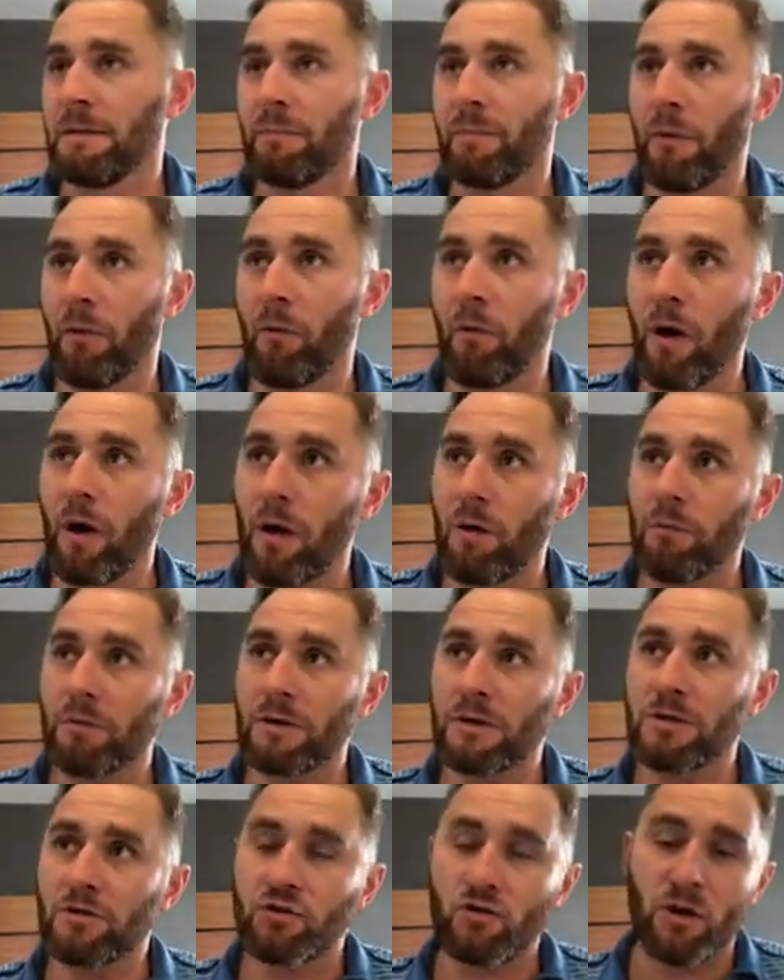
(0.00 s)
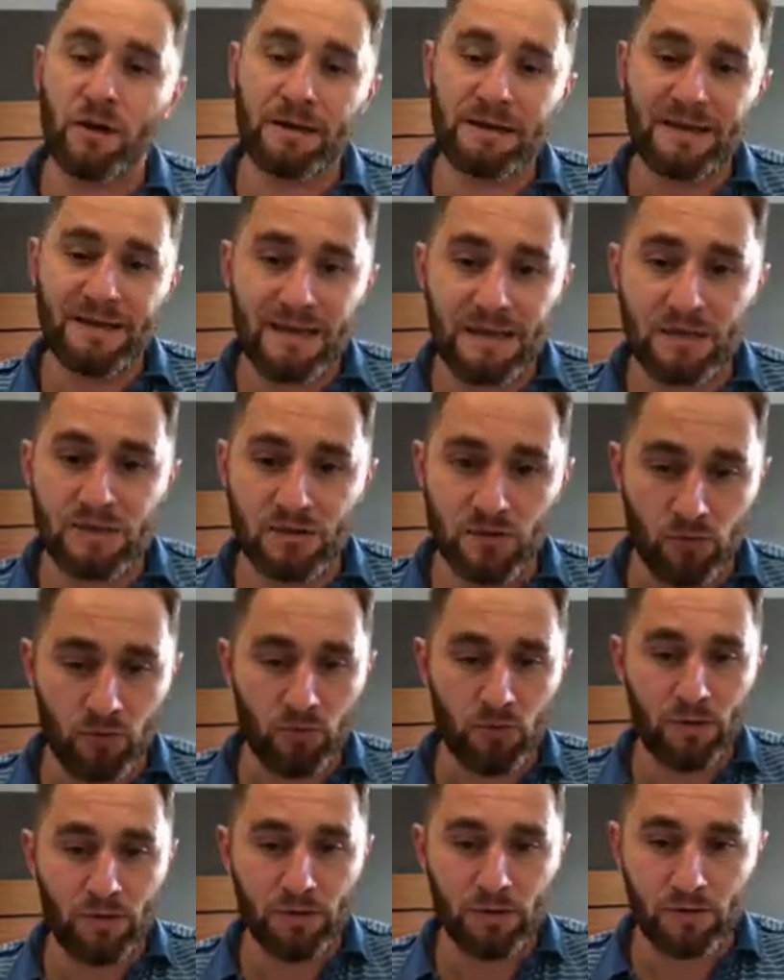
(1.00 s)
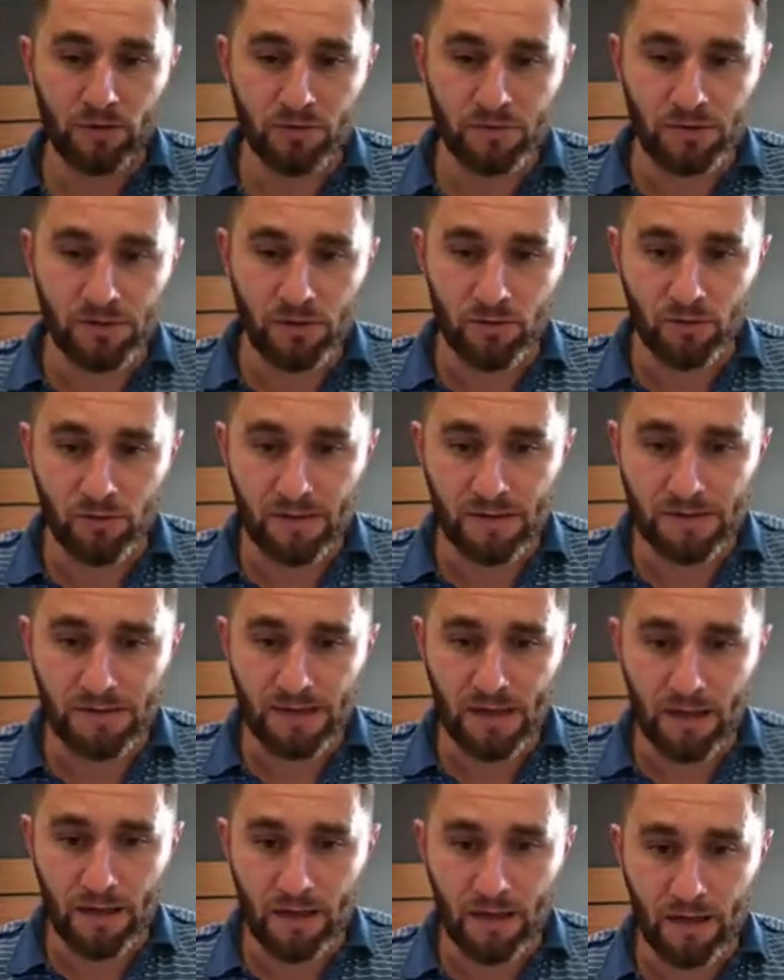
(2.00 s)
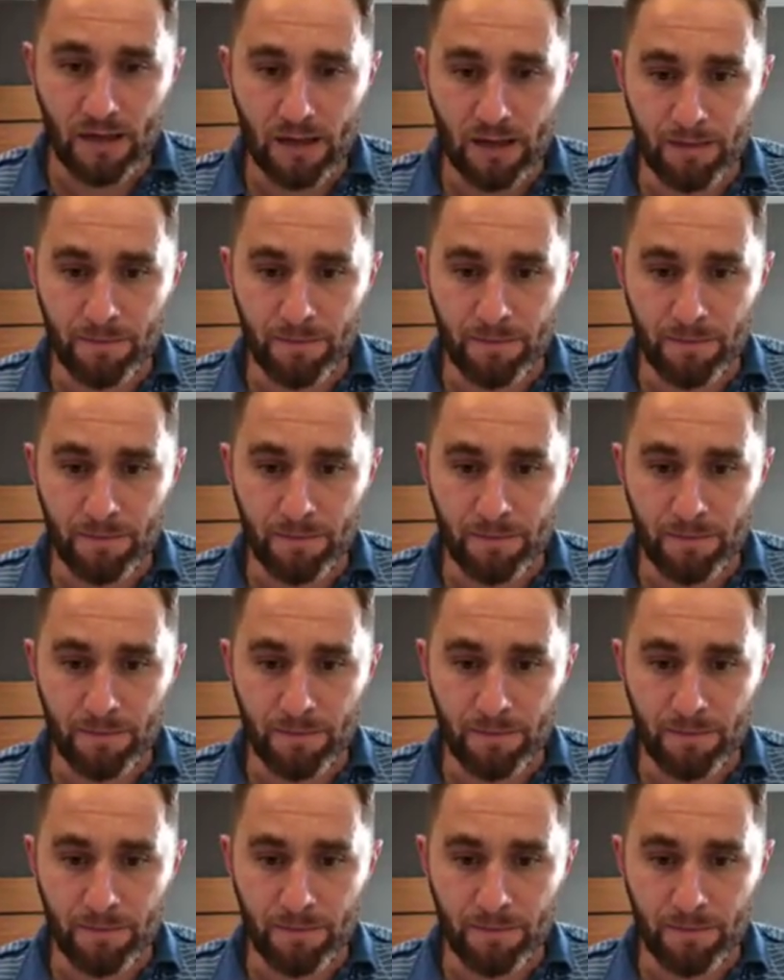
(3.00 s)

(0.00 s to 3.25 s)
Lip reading: But what I'm going to try and get to and allude to is that